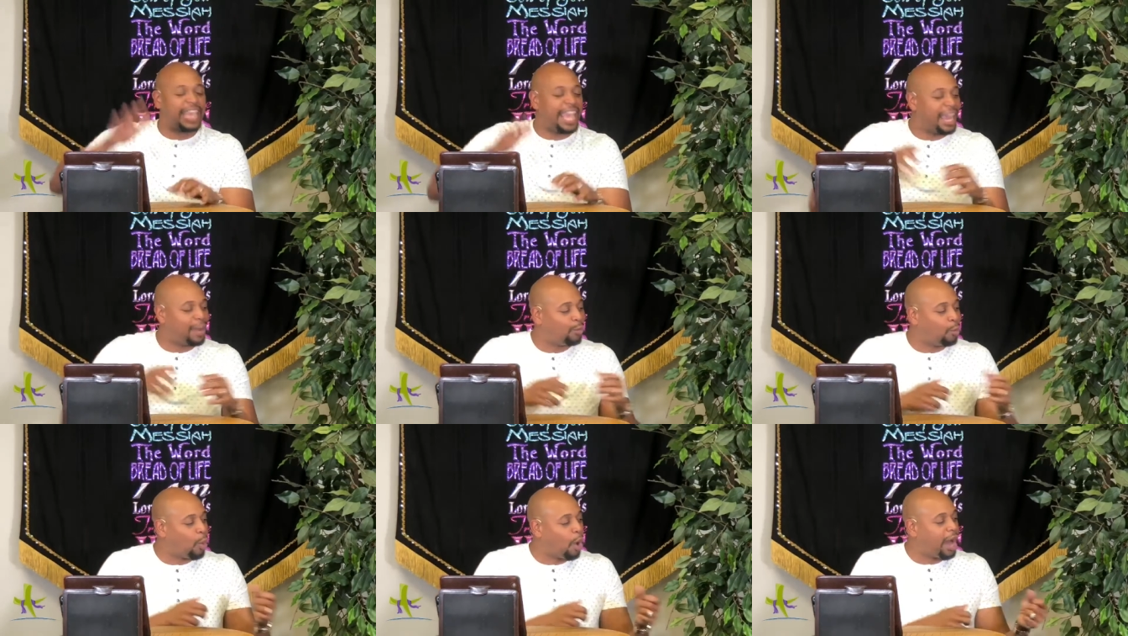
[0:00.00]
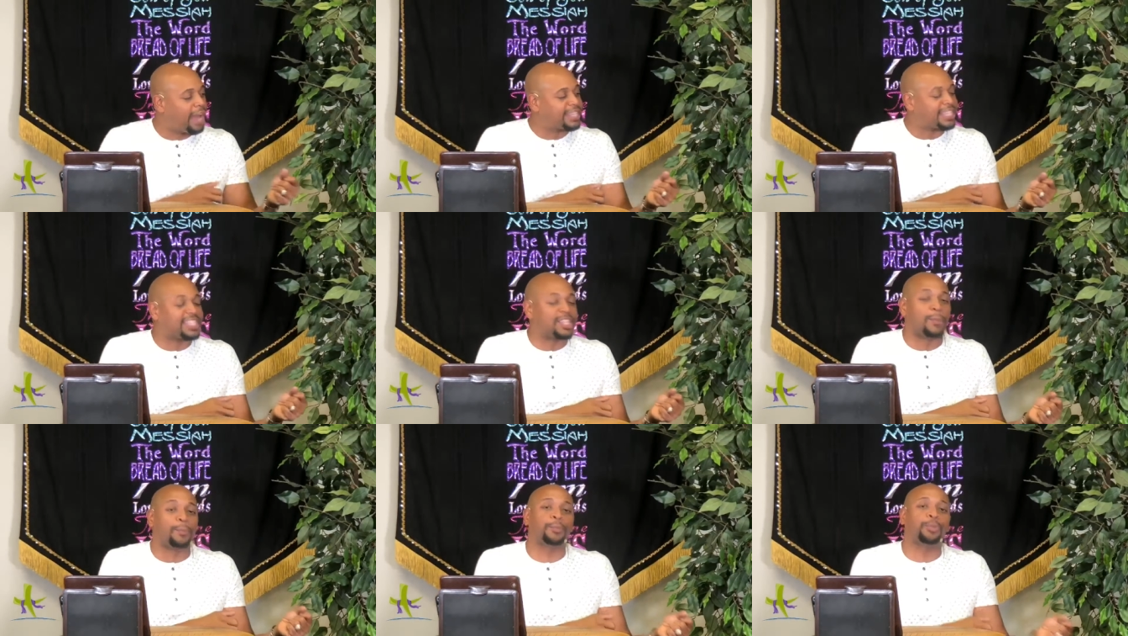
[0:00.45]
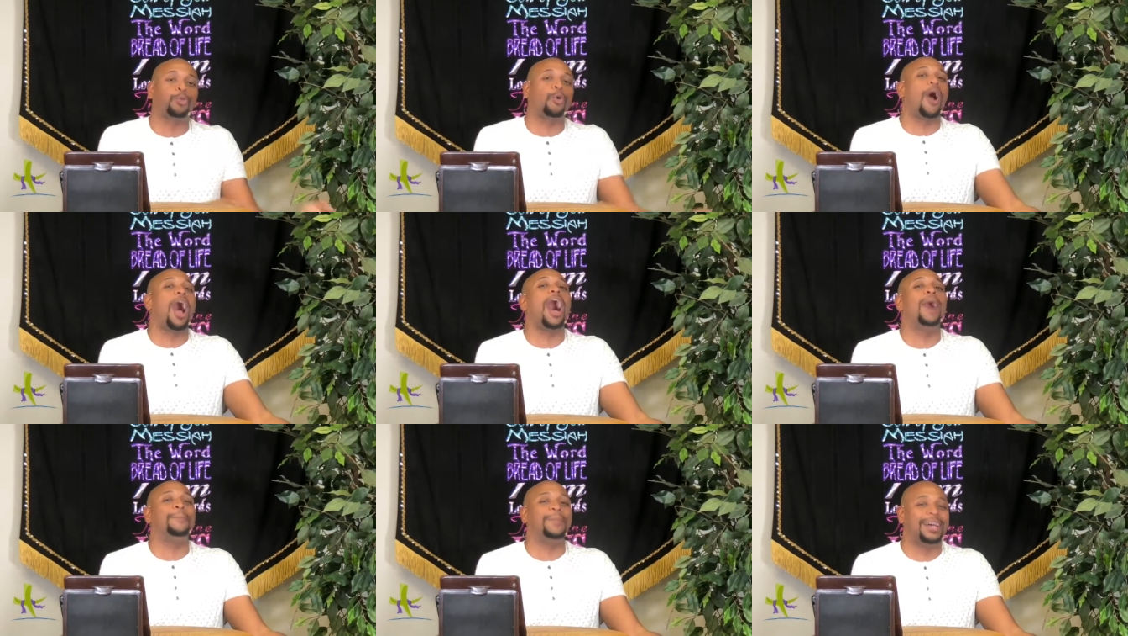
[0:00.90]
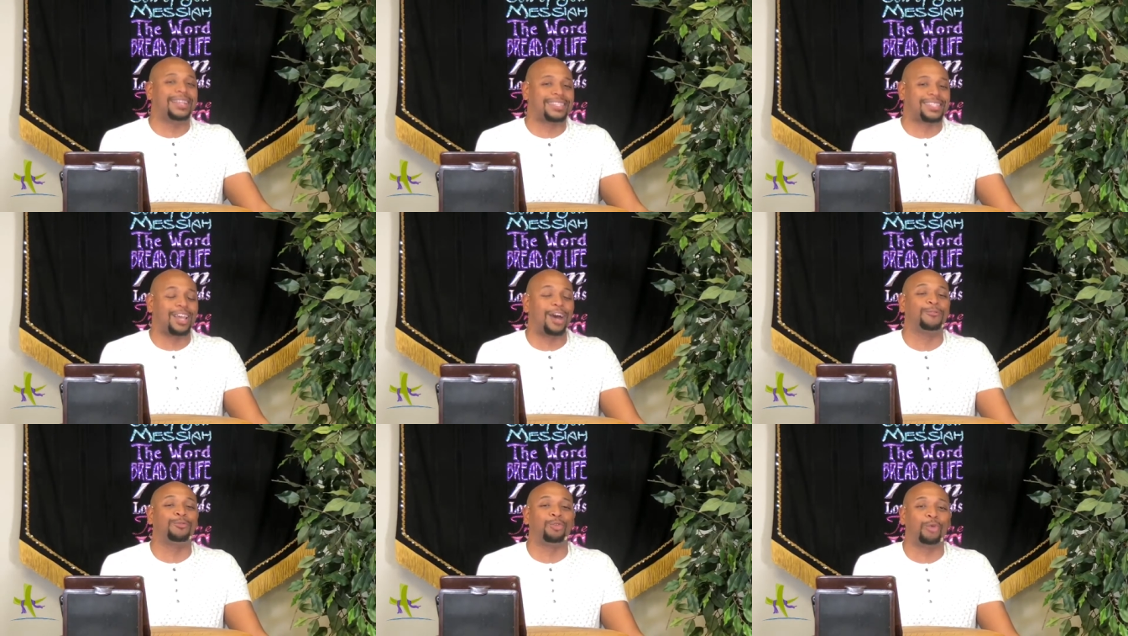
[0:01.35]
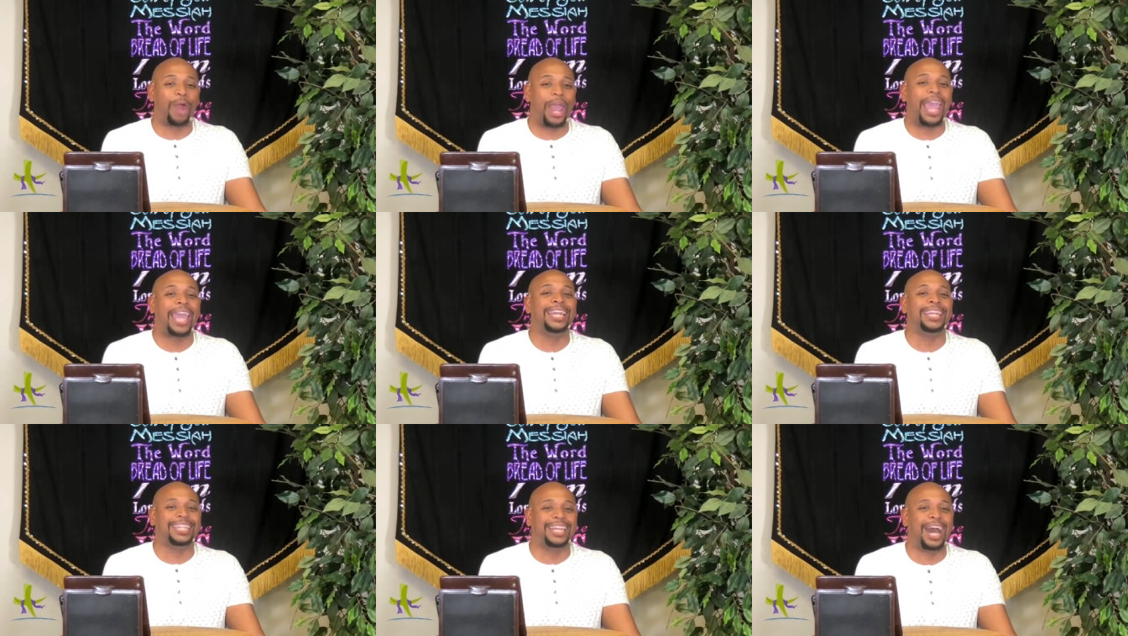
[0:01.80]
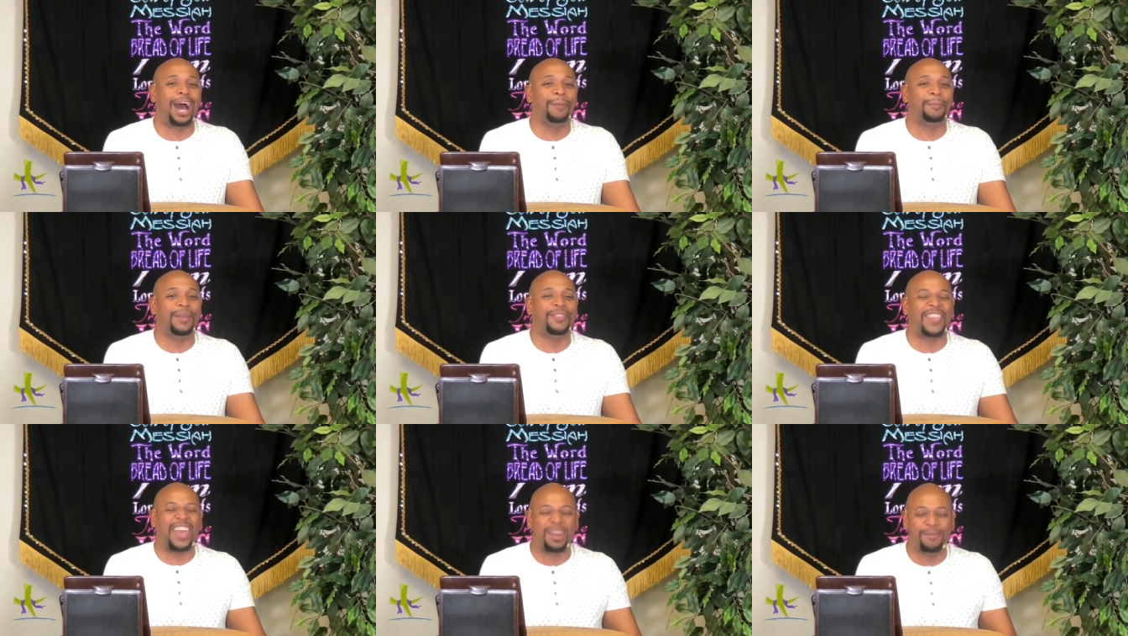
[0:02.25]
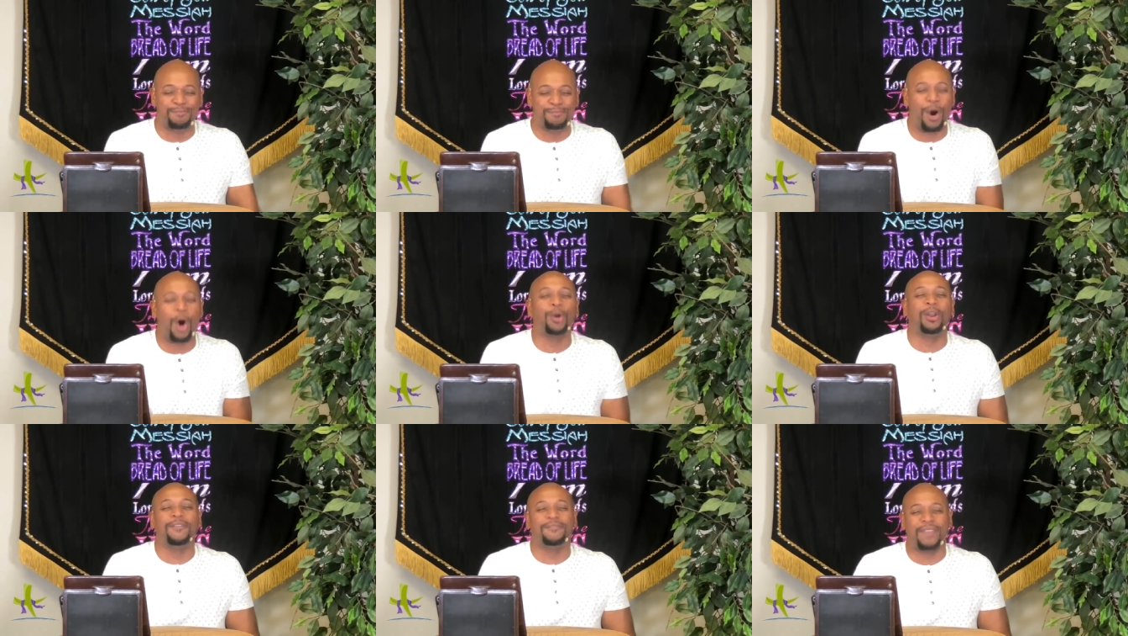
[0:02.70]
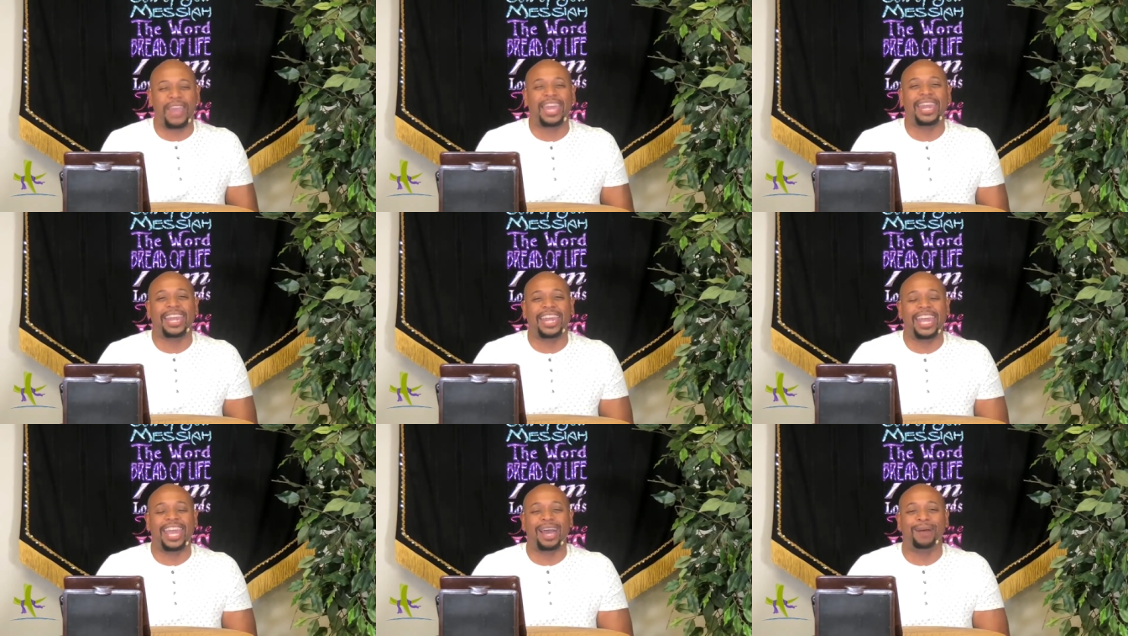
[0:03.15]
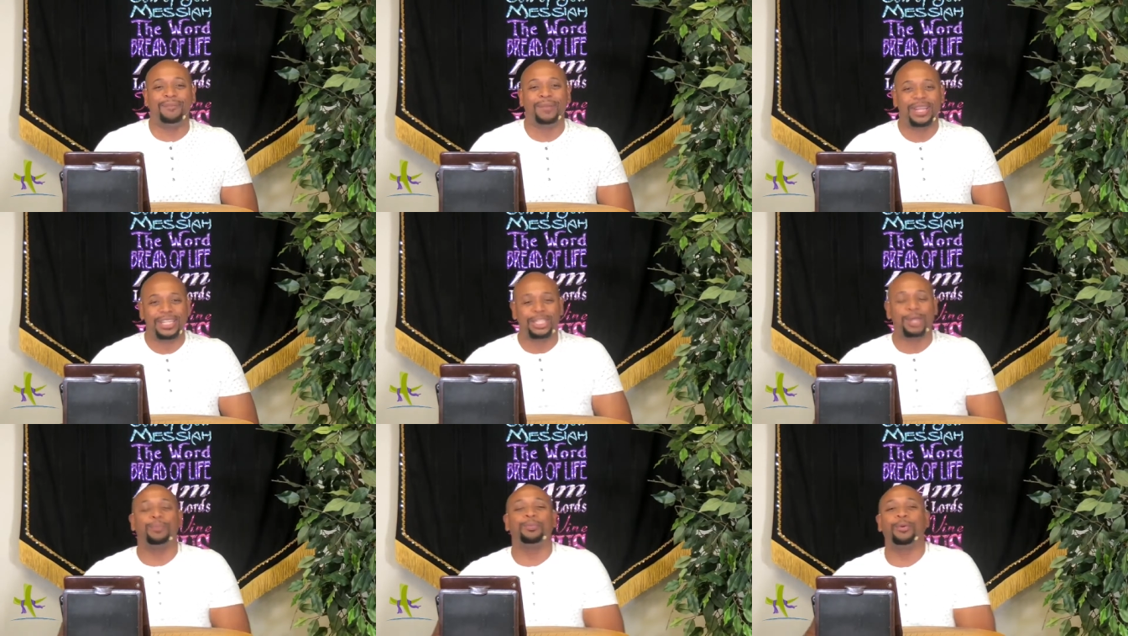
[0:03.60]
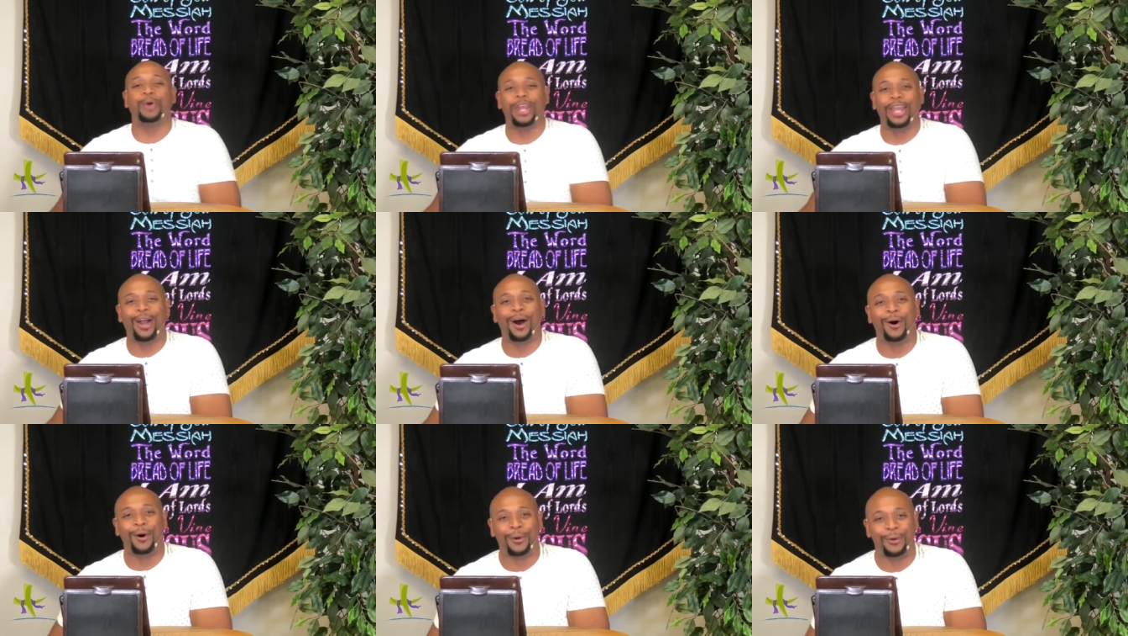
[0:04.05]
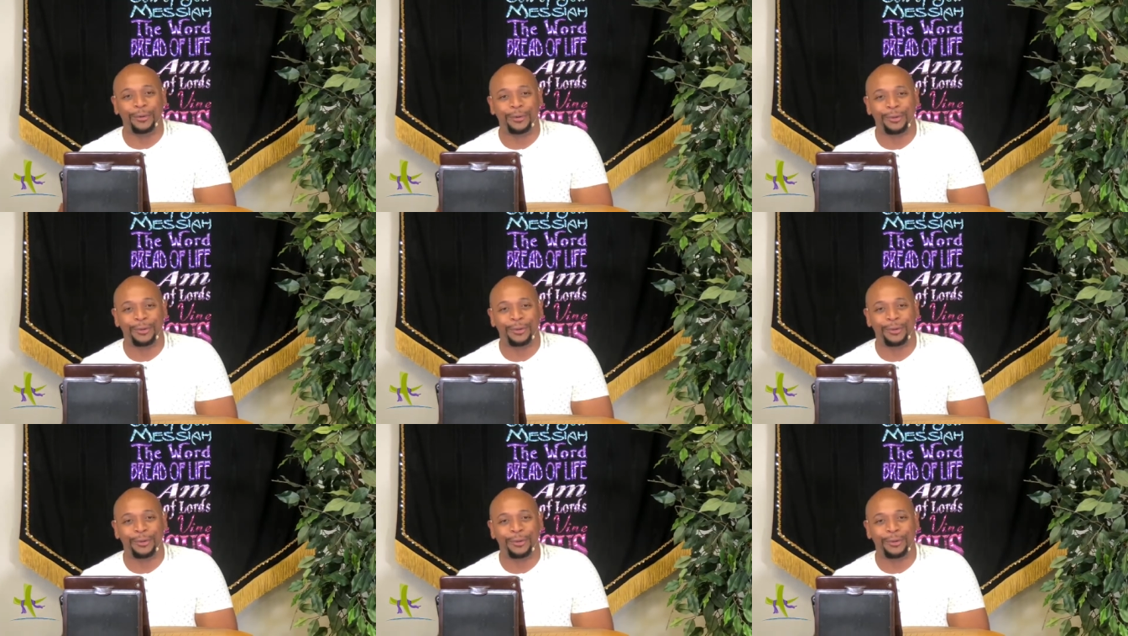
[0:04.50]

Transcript: It was the promise of rain coming that motivated him to pray on.